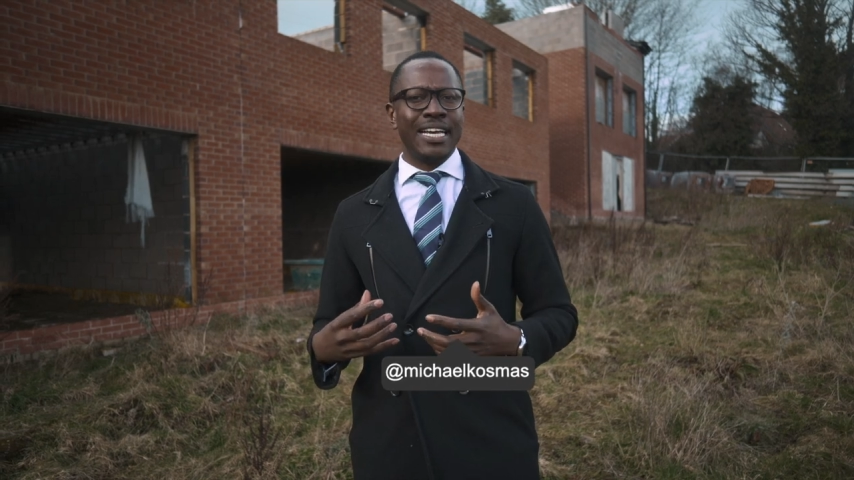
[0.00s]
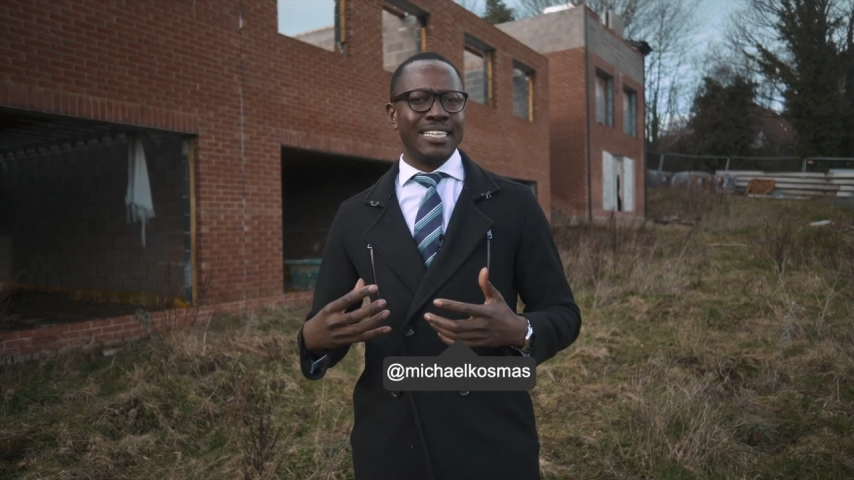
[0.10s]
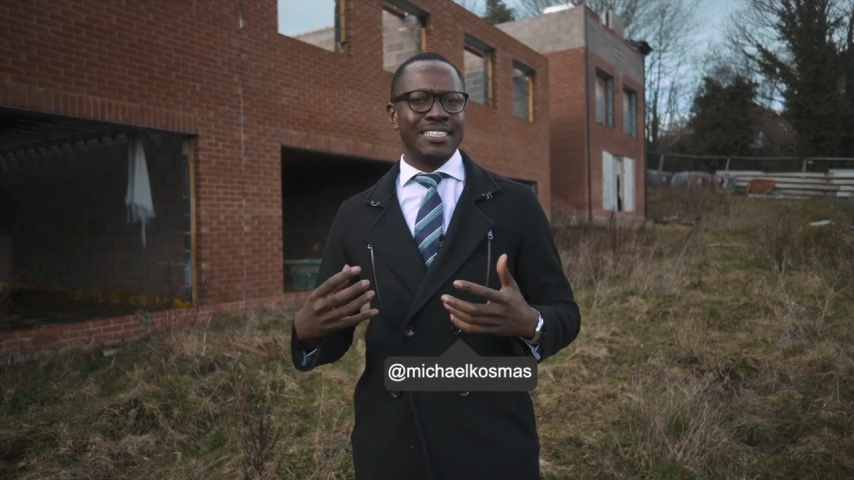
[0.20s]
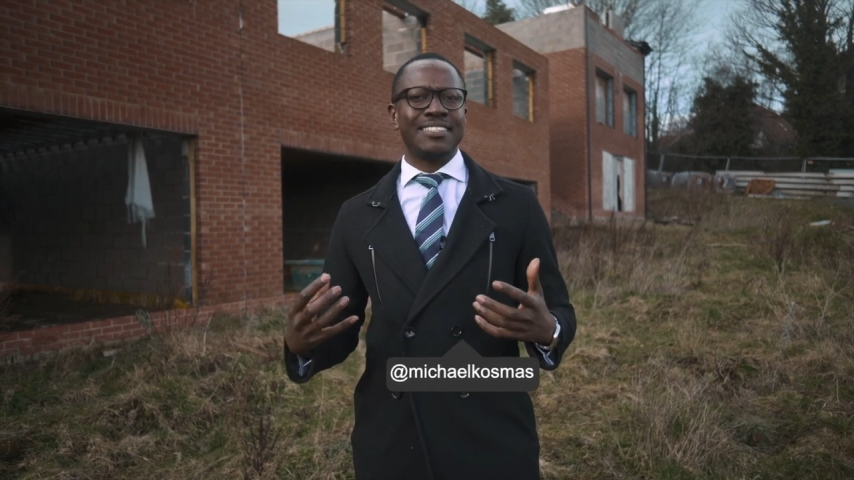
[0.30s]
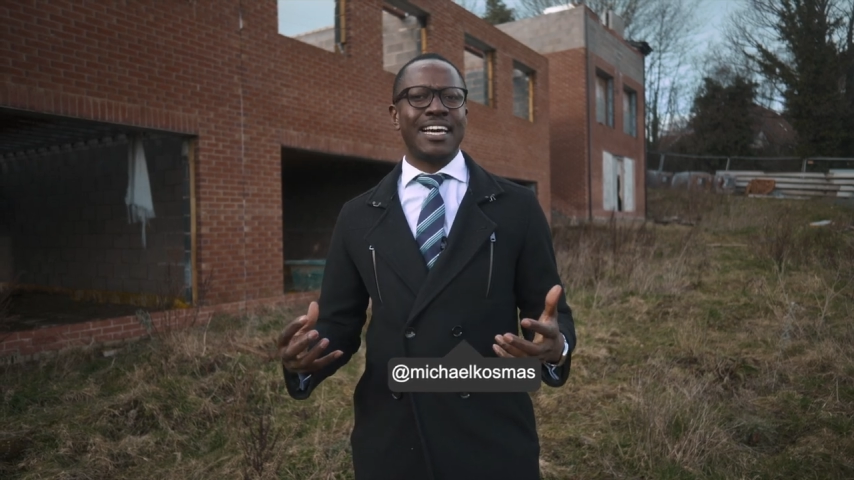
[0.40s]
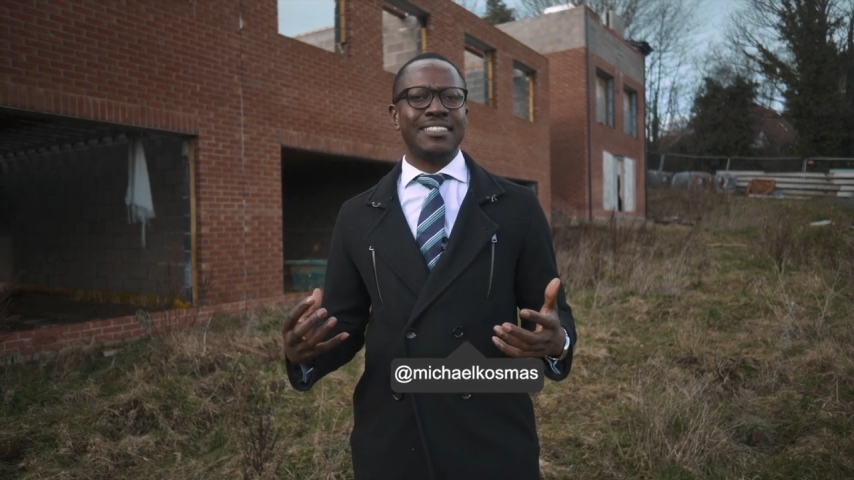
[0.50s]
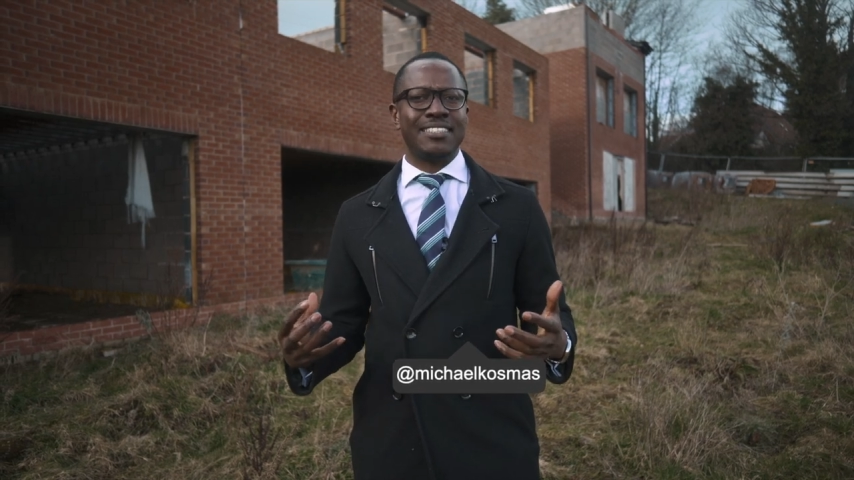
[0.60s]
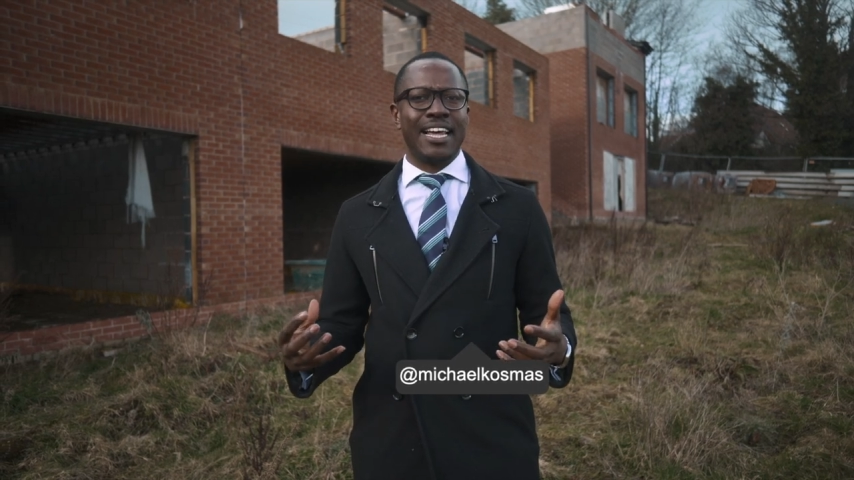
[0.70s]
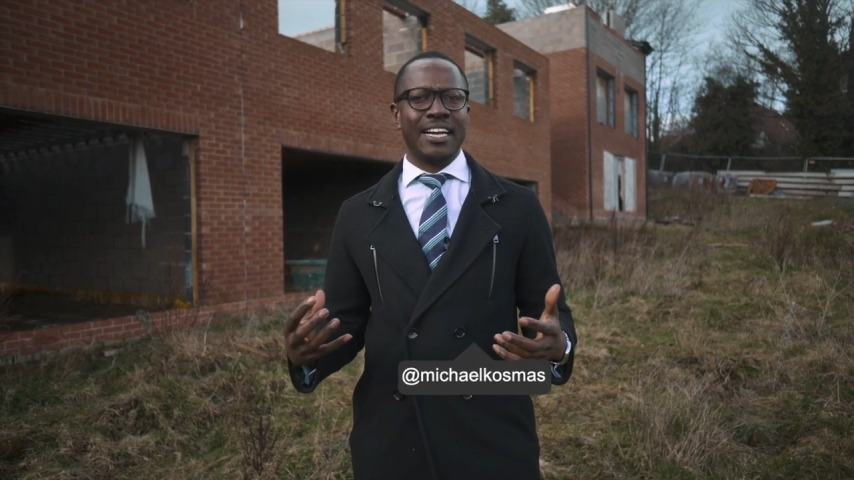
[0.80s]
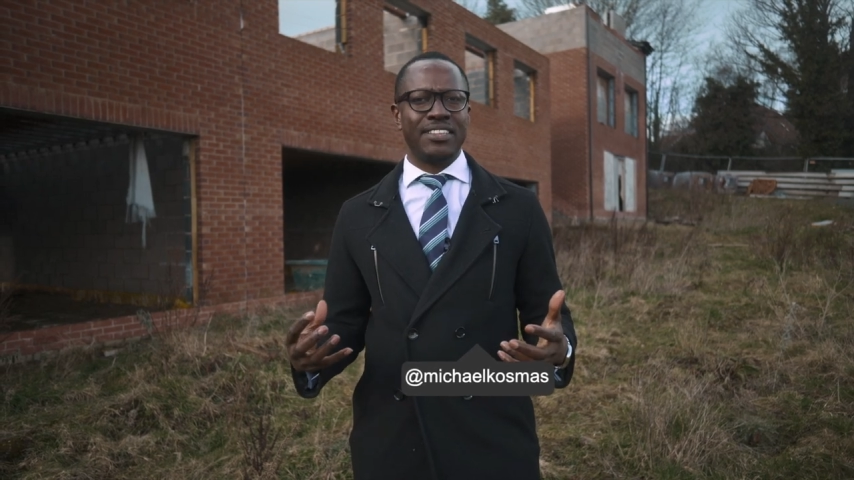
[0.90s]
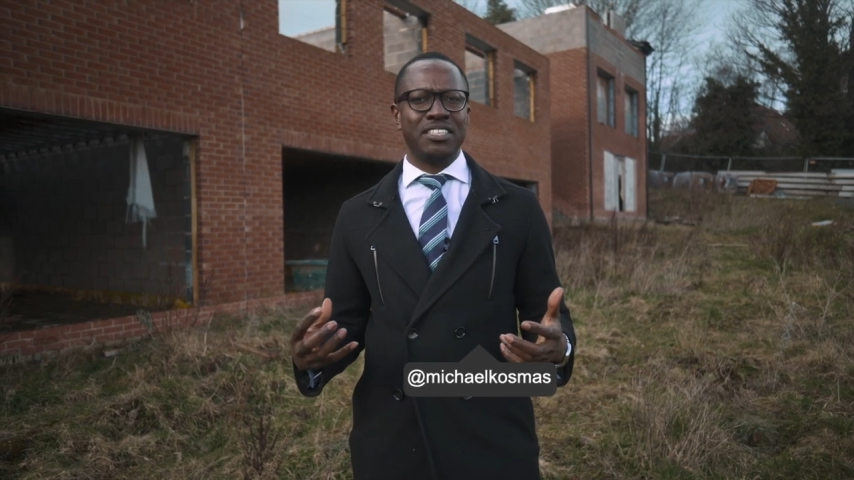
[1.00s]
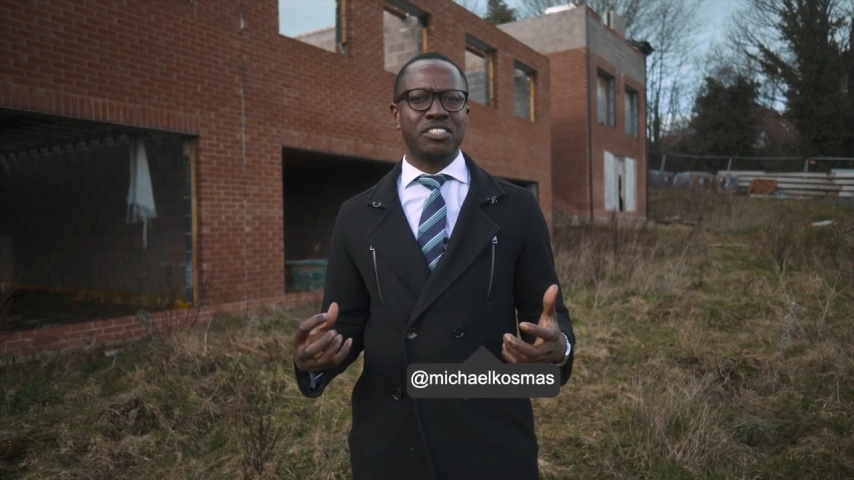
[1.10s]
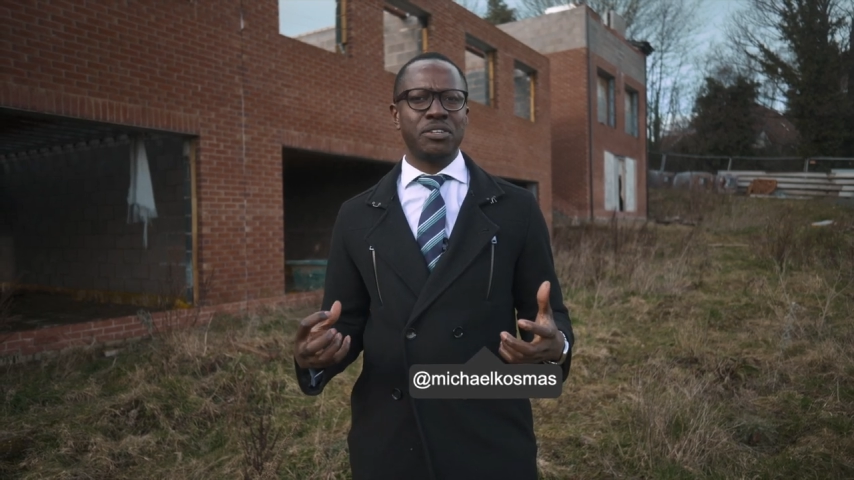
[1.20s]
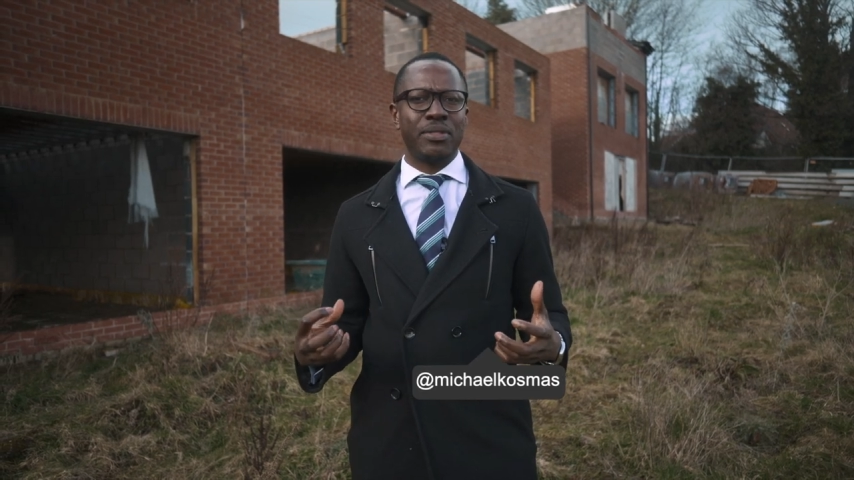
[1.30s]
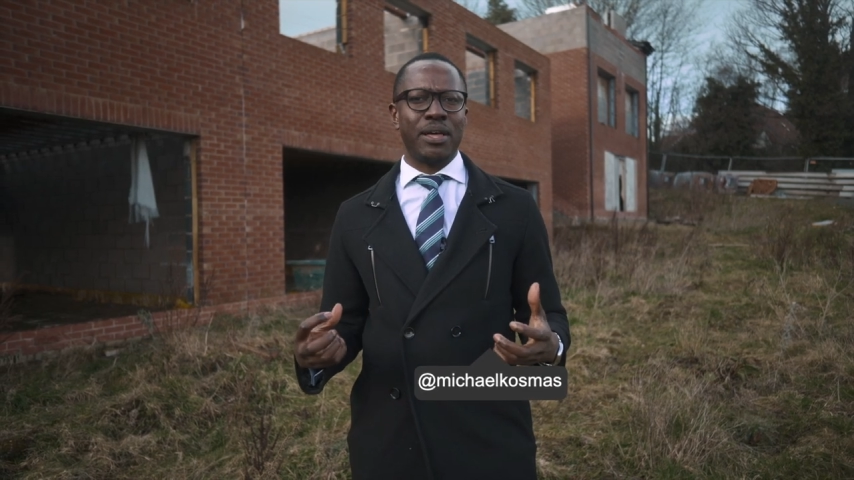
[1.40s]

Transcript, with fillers: in sites like this so